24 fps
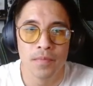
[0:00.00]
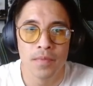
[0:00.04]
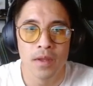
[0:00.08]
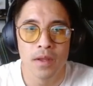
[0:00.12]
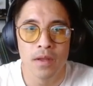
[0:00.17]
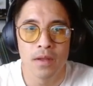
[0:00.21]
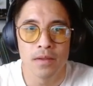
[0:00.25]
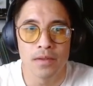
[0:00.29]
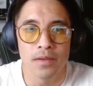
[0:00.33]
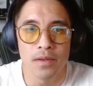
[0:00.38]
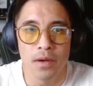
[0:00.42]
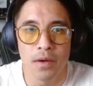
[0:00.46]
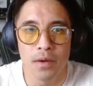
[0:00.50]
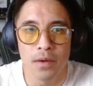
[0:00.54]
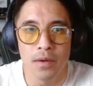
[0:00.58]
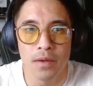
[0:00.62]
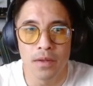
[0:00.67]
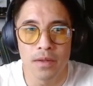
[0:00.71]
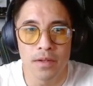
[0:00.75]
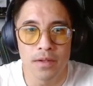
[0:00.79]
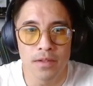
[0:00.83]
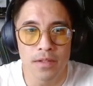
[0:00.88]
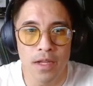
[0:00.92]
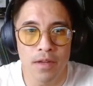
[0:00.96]
so
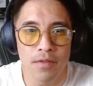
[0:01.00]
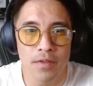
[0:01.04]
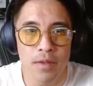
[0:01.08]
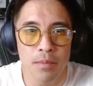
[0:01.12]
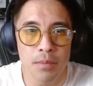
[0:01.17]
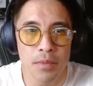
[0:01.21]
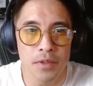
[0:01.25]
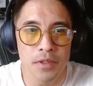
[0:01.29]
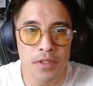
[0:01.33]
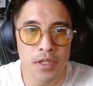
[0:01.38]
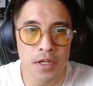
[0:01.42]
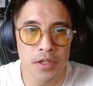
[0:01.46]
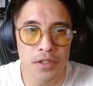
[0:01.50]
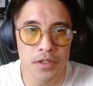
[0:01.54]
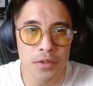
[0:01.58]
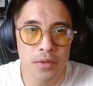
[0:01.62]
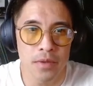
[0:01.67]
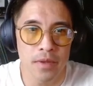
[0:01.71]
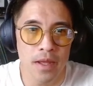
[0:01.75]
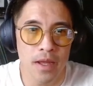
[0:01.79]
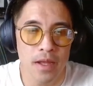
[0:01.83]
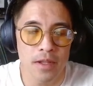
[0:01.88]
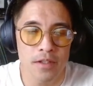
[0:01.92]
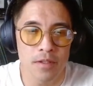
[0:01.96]
there's definitely potential
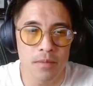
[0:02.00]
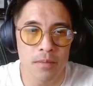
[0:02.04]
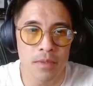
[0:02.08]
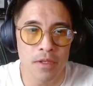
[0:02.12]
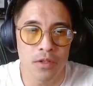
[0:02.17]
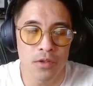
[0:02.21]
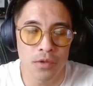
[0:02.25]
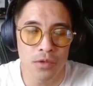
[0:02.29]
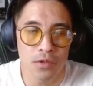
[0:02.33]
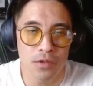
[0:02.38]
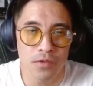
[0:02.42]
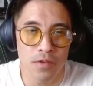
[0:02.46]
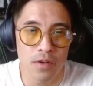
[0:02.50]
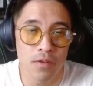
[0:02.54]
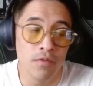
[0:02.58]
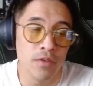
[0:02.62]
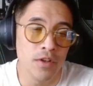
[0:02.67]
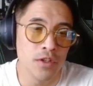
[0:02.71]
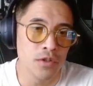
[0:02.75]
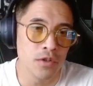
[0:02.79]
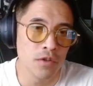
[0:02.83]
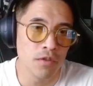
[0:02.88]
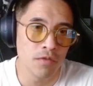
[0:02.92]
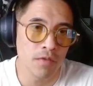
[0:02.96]
in that to be used for
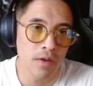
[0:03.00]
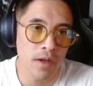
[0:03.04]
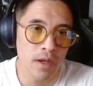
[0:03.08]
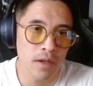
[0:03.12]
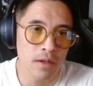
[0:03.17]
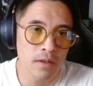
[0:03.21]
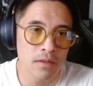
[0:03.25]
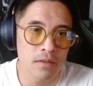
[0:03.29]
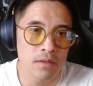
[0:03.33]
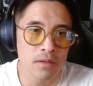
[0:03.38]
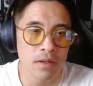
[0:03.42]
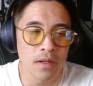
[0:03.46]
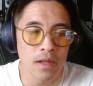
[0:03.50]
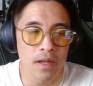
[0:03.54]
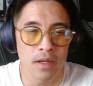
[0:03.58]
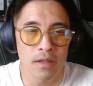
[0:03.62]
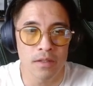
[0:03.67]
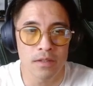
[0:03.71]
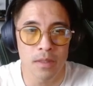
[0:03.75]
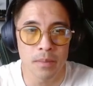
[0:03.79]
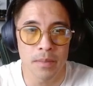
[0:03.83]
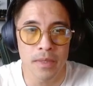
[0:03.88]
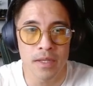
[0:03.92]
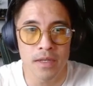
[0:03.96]
visual effects. Like
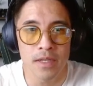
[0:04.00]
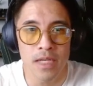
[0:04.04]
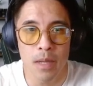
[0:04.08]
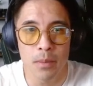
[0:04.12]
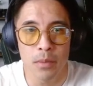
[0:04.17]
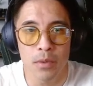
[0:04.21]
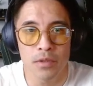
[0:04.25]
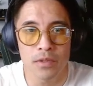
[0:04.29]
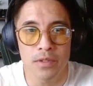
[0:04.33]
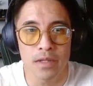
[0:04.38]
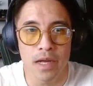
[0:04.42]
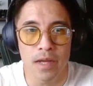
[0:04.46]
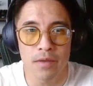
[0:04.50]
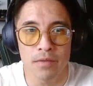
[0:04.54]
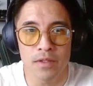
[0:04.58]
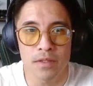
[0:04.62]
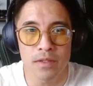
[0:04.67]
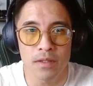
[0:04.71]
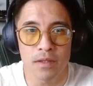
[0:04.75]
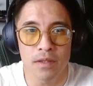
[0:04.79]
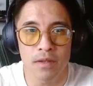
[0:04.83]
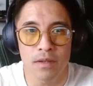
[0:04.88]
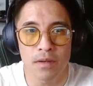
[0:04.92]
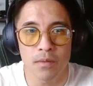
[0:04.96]
some of the demos I've
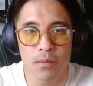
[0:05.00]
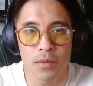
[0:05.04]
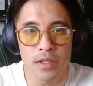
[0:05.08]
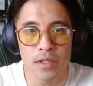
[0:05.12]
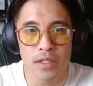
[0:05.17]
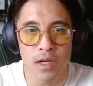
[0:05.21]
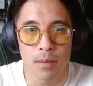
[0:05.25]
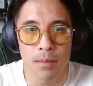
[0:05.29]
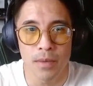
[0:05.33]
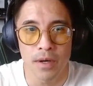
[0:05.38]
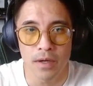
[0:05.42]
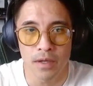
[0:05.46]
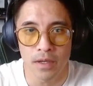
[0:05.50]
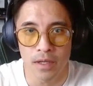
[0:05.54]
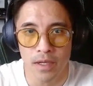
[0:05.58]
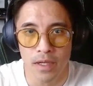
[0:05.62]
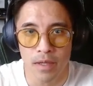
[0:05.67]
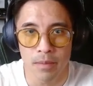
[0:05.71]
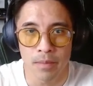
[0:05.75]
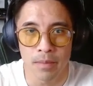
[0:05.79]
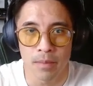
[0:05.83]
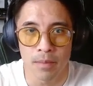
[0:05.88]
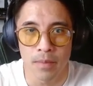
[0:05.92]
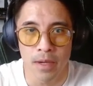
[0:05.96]
seen, which I'm gonna link
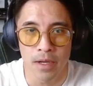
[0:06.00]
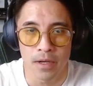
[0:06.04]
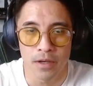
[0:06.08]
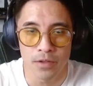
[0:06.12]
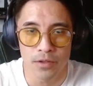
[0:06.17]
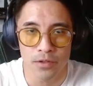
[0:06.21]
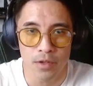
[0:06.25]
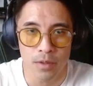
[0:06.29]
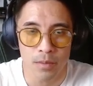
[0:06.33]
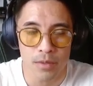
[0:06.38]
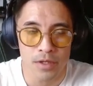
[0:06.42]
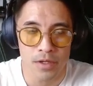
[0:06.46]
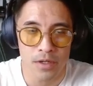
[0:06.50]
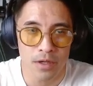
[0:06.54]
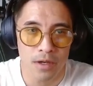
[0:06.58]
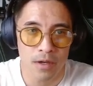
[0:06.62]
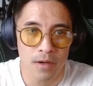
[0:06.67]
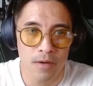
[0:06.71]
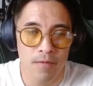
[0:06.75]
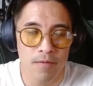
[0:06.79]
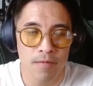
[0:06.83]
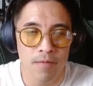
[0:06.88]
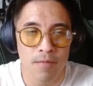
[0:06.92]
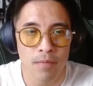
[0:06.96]
in my description
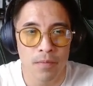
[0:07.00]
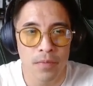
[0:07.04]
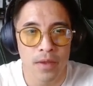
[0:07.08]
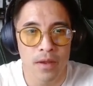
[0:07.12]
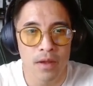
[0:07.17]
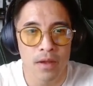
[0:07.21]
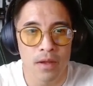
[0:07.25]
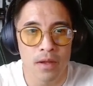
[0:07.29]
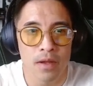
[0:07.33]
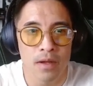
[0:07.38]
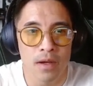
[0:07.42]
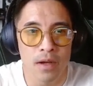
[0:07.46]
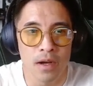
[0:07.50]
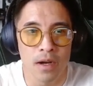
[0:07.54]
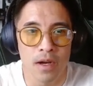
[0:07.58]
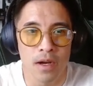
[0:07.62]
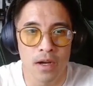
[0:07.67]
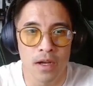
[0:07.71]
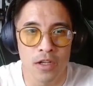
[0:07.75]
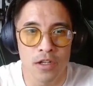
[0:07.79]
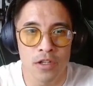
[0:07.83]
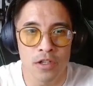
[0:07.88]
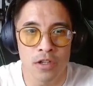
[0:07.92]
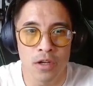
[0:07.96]
here,
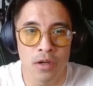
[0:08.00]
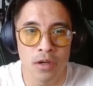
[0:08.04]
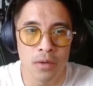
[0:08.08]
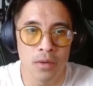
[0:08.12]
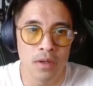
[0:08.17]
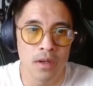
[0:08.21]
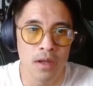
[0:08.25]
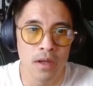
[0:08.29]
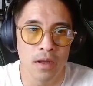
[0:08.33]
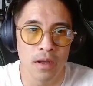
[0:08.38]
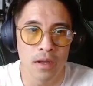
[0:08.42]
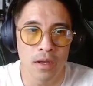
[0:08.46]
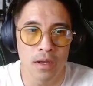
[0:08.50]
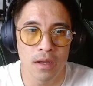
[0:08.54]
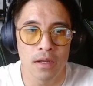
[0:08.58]
it showed like